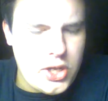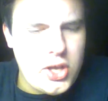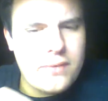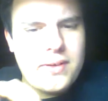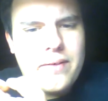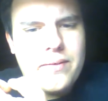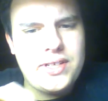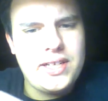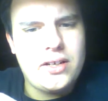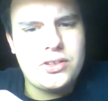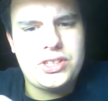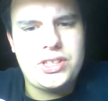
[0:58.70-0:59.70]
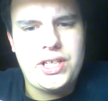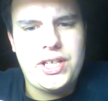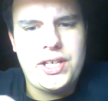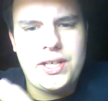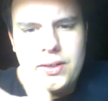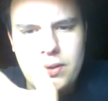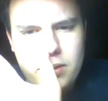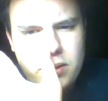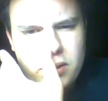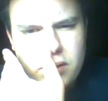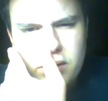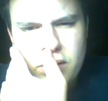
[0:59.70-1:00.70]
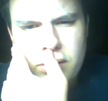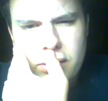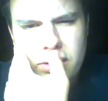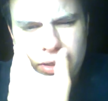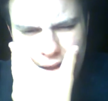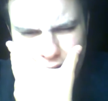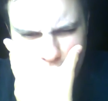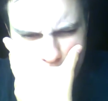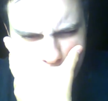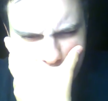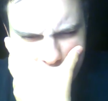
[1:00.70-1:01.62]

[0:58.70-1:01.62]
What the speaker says: You have to have a DLC. I can't remember